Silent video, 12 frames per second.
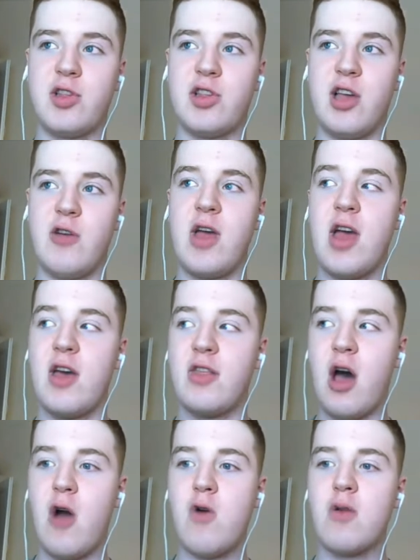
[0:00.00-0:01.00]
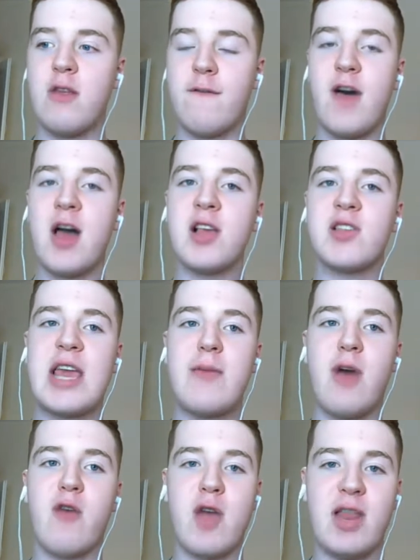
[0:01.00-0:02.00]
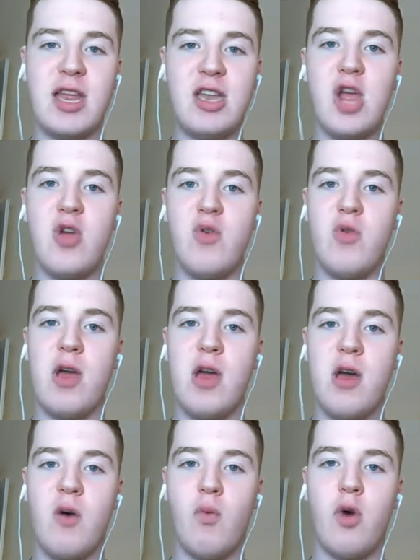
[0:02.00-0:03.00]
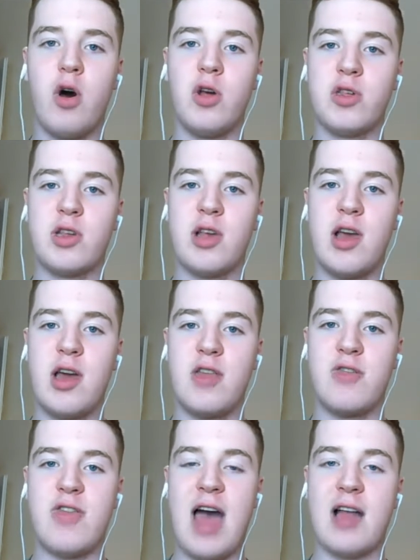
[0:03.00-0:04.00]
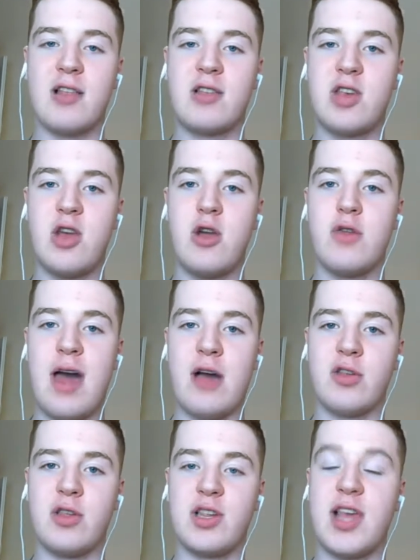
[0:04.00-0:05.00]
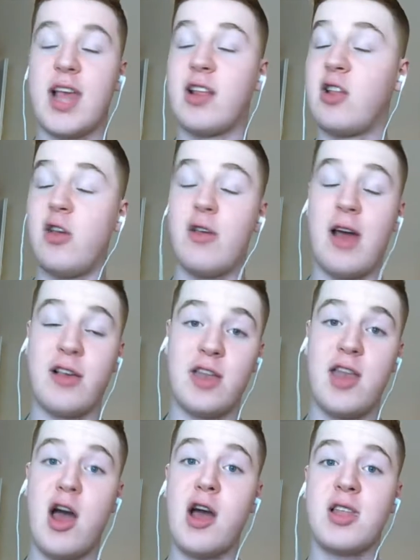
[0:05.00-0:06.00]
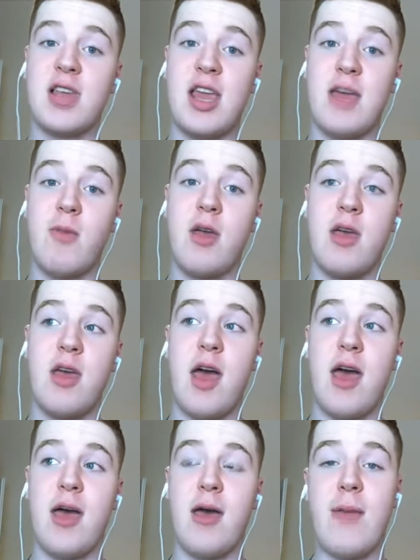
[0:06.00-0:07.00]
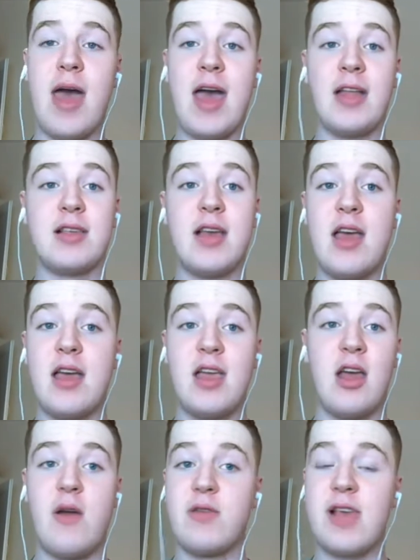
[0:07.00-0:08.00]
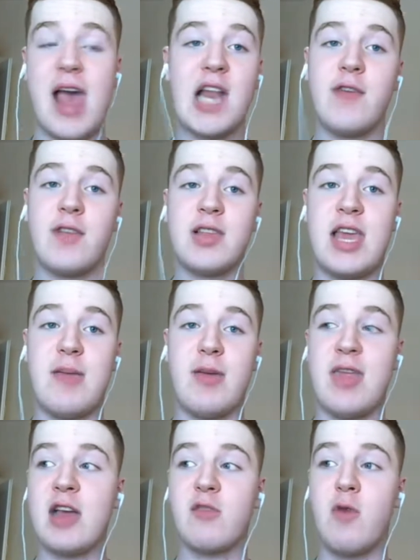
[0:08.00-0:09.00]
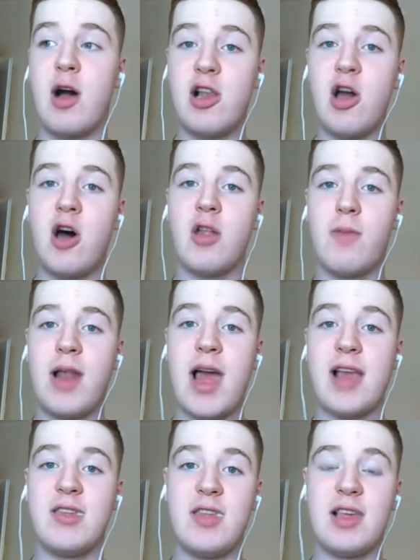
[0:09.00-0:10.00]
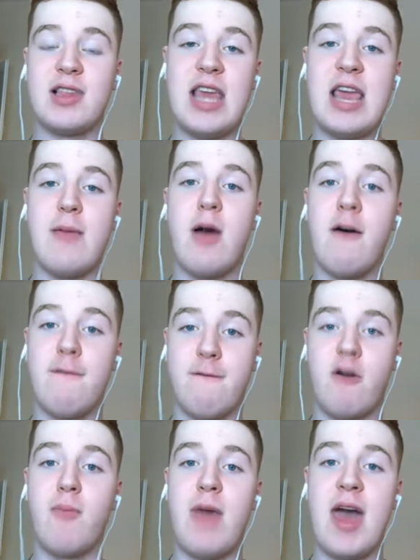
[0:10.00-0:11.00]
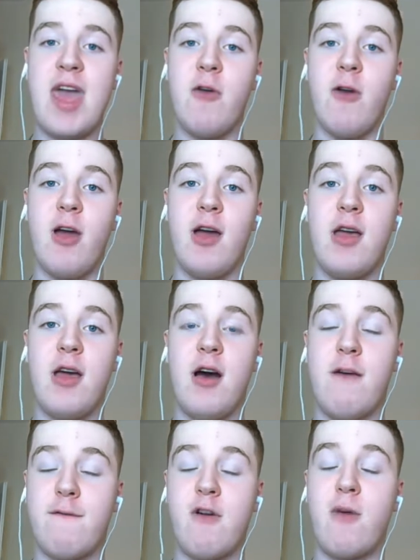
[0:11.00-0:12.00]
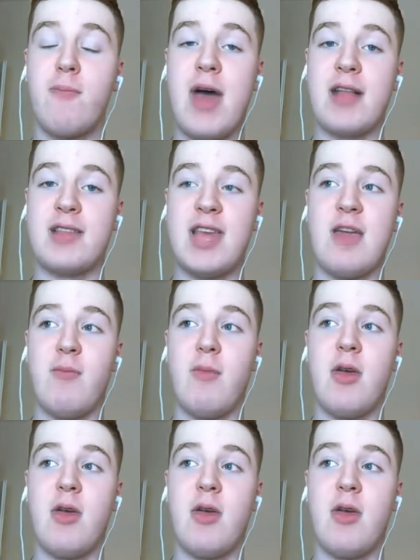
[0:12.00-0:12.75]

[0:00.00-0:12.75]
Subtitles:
So the first team I really knew was that 2006 to 2019. And it was a hell of a team. And that's why a lot of the players in this team are from that era, are from that team.